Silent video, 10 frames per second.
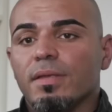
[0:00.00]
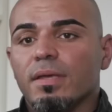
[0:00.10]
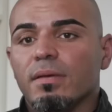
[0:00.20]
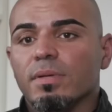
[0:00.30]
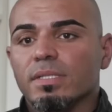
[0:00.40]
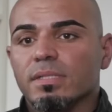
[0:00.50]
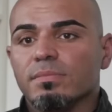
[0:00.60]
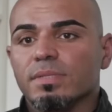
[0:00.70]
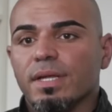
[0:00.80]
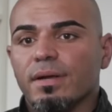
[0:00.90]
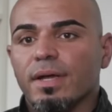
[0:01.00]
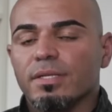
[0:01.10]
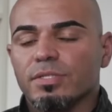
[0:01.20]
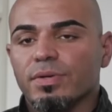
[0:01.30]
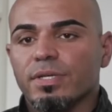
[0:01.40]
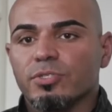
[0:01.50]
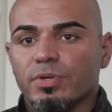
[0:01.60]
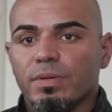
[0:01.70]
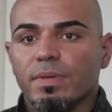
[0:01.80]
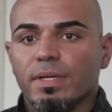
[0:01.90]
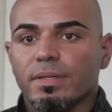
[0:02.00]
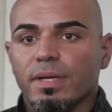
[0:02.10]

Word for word: the Muslims that are entering treatment